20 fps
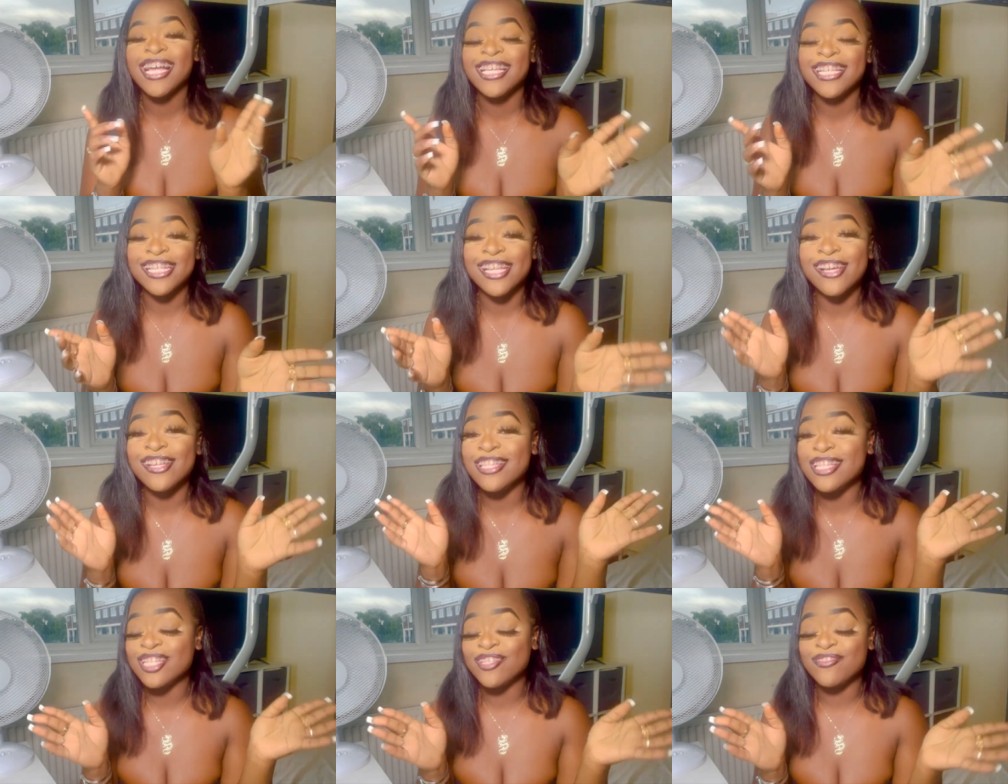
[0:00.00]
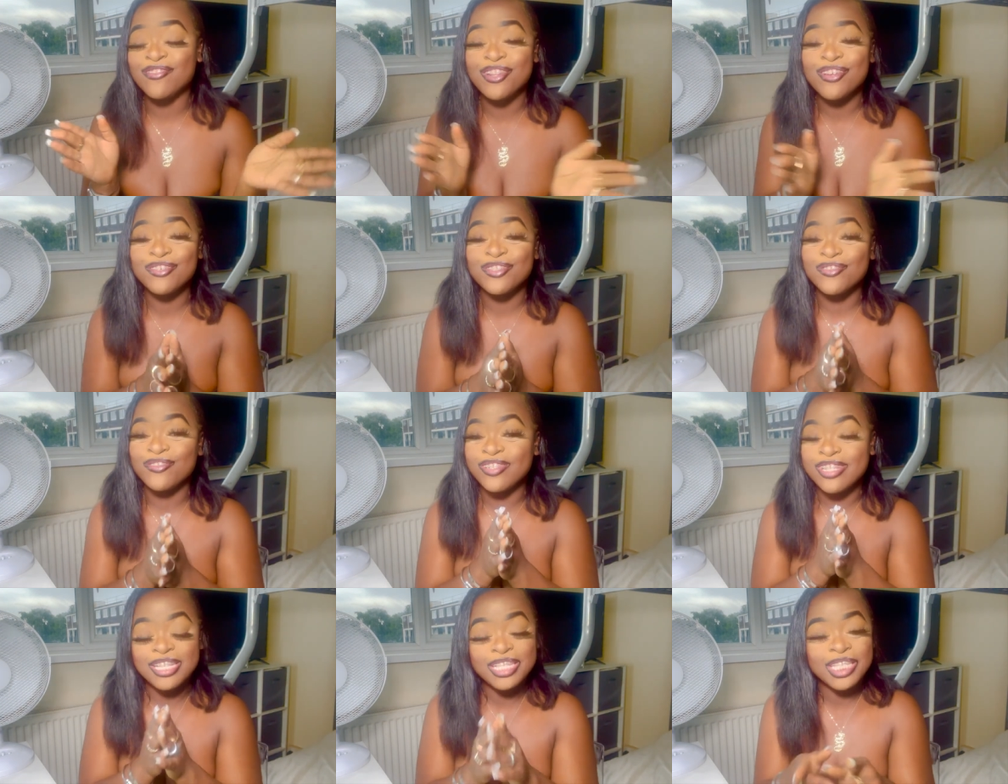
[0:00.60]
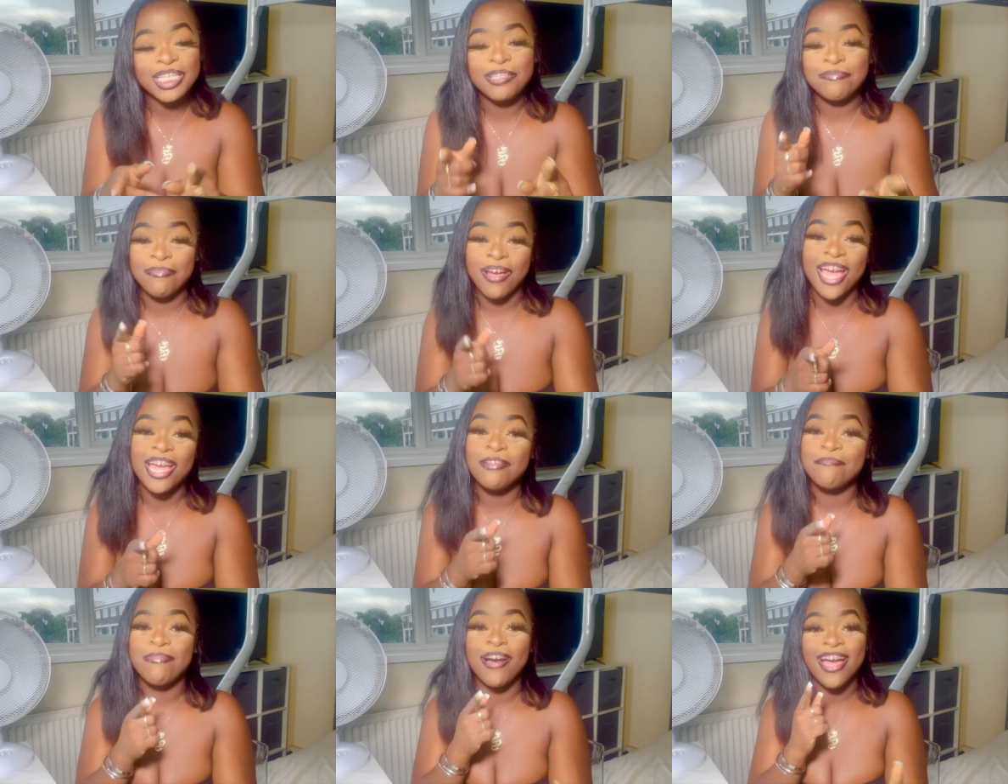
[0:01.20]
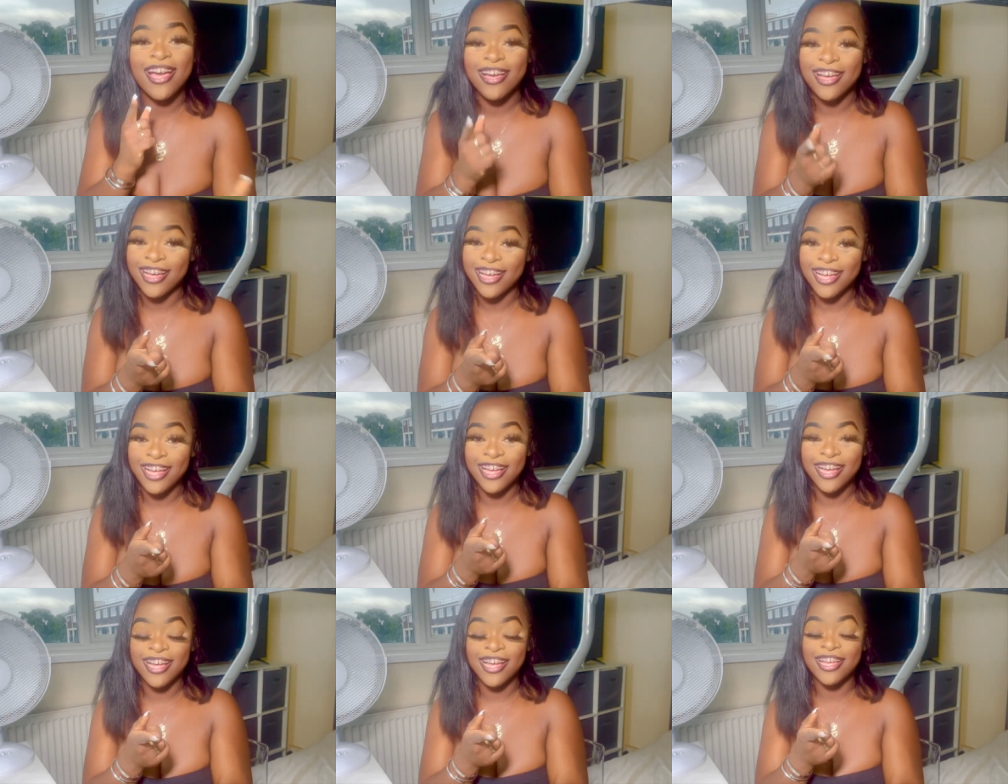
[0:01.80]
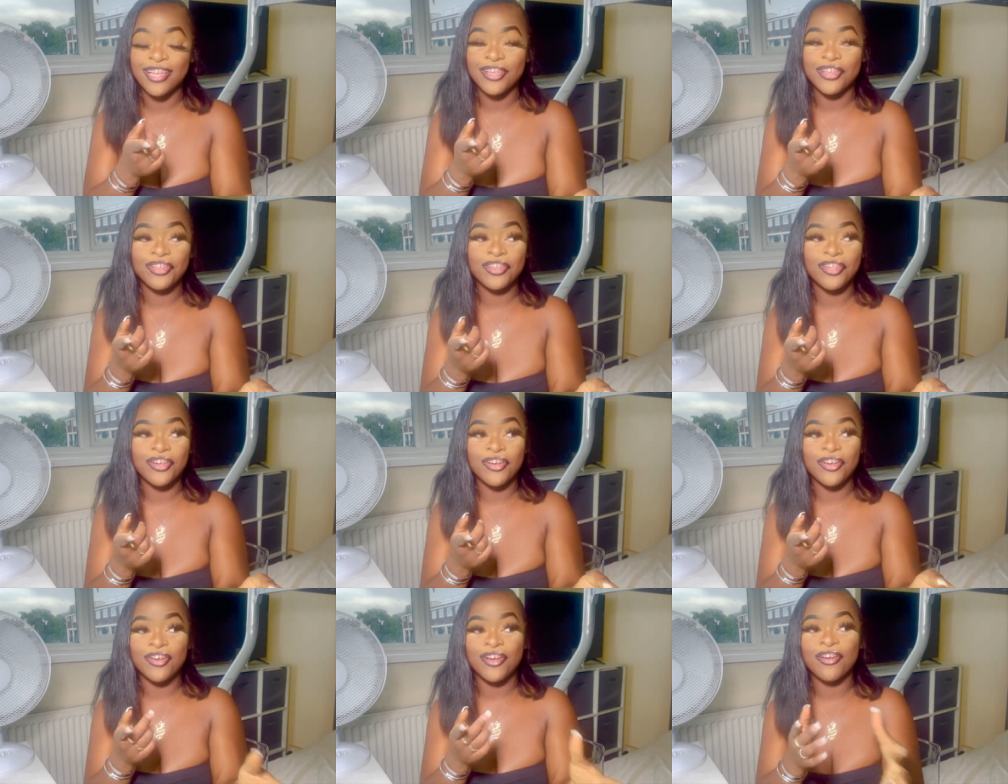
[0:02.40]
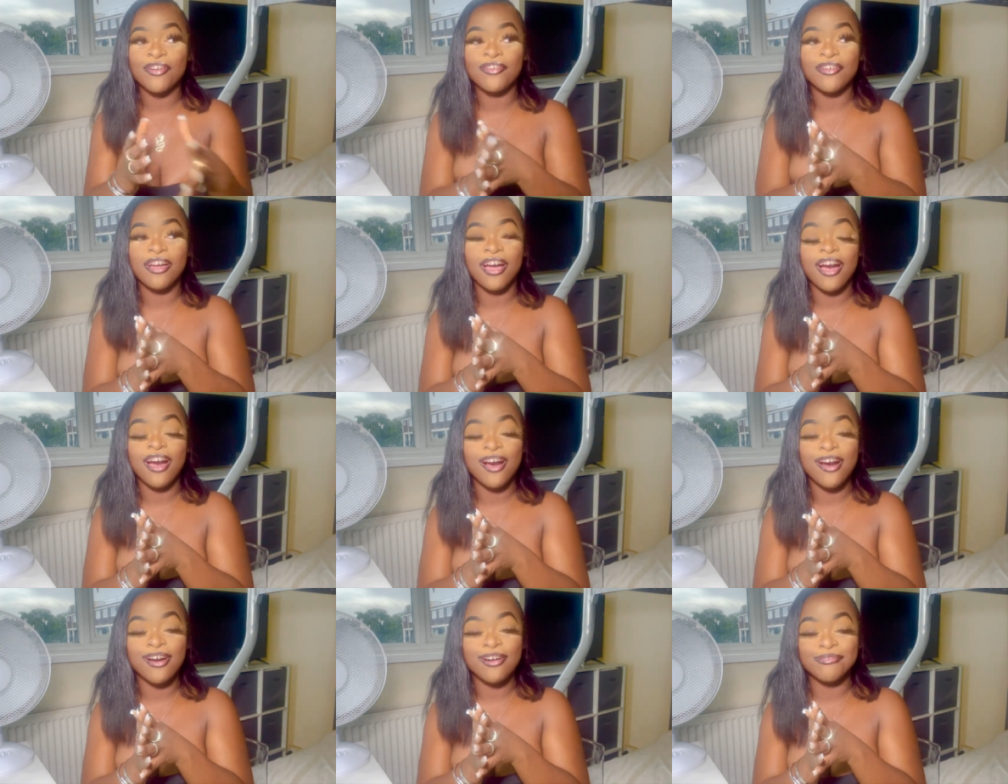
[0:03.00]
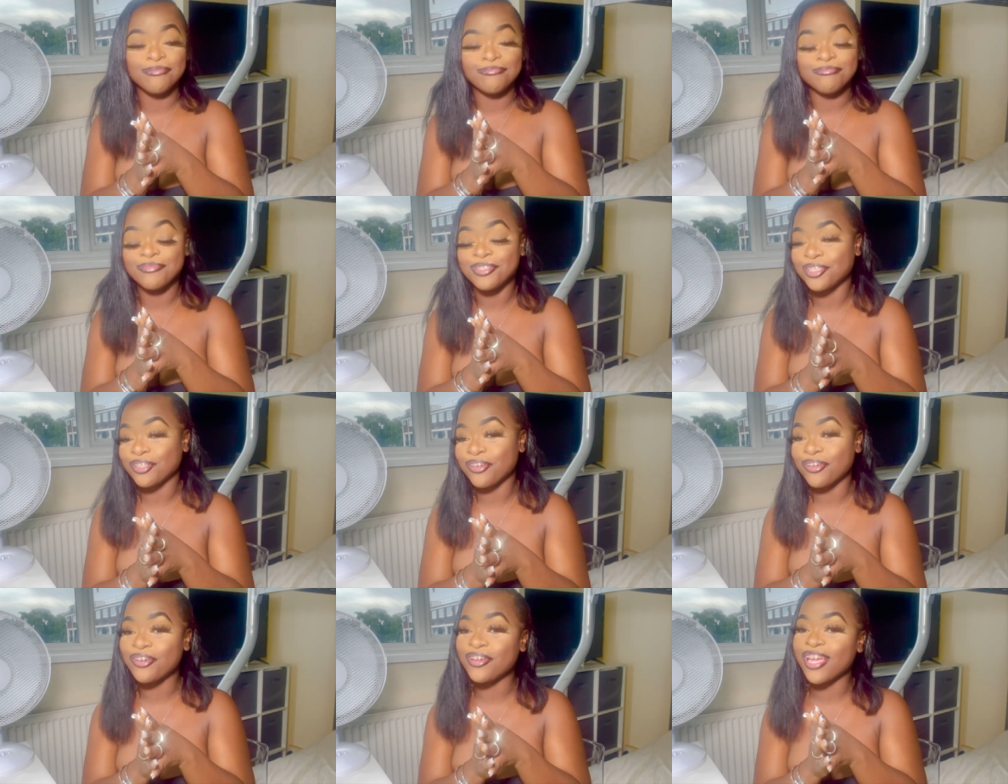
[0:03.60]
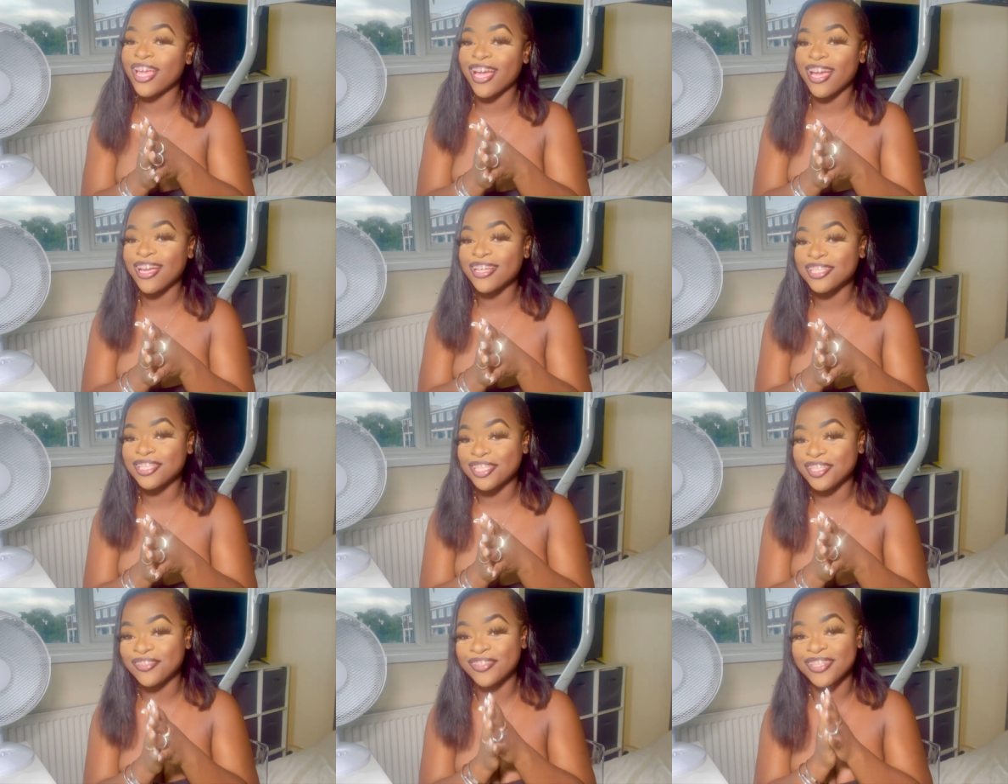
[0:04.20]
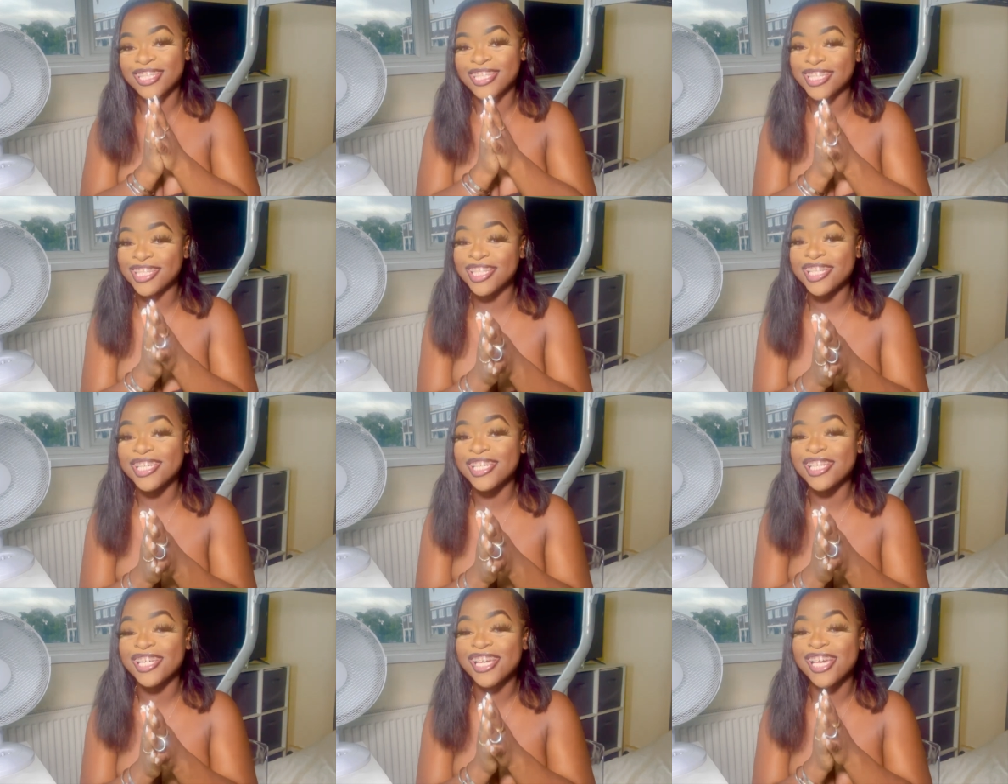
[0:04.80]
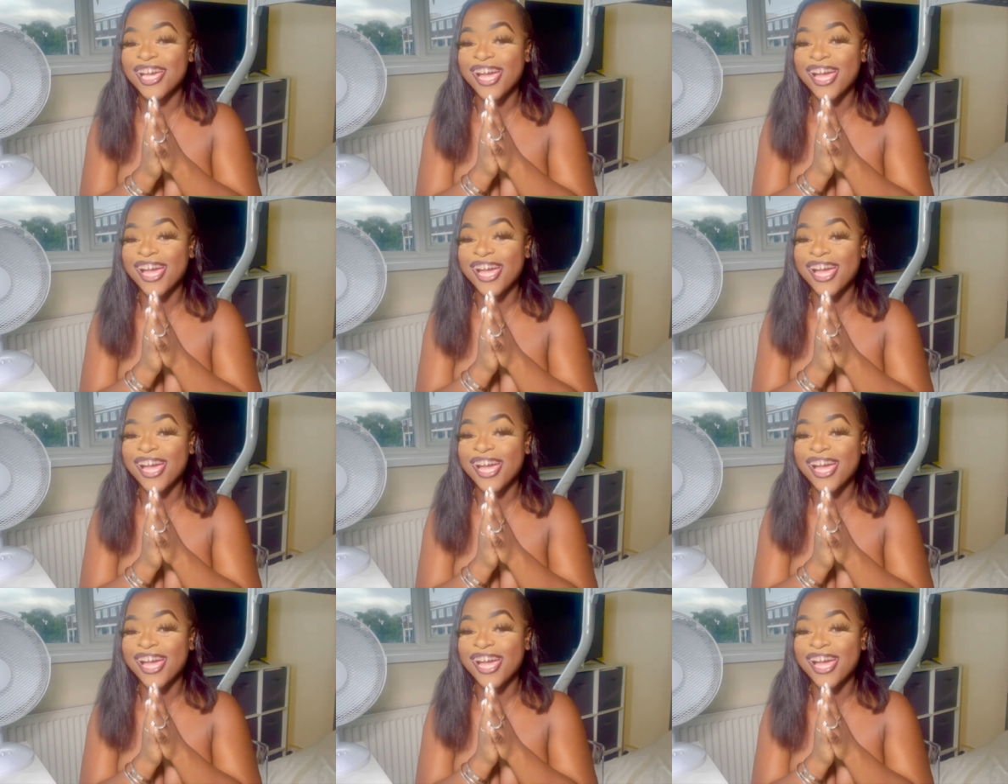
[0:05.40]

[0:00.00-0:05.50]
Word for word: you know this video was really inspired by her you know um so yeah just wanted to